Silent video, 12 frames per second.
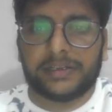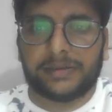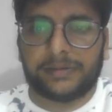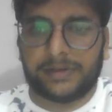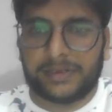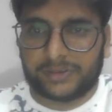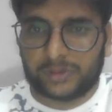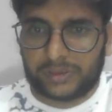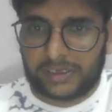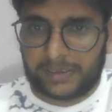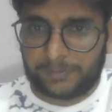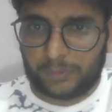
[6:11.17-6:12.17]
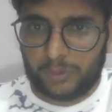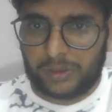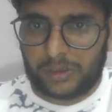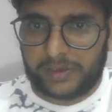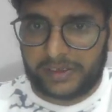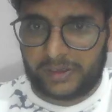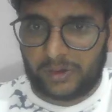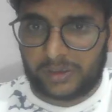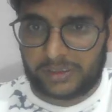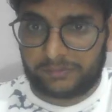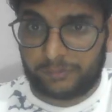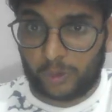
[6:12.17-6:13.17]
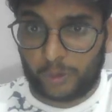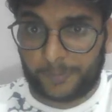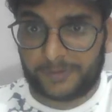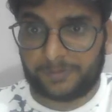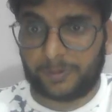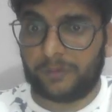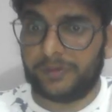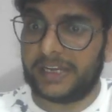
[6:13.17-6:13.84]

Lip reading: So up to now I got the 4 rupees profit.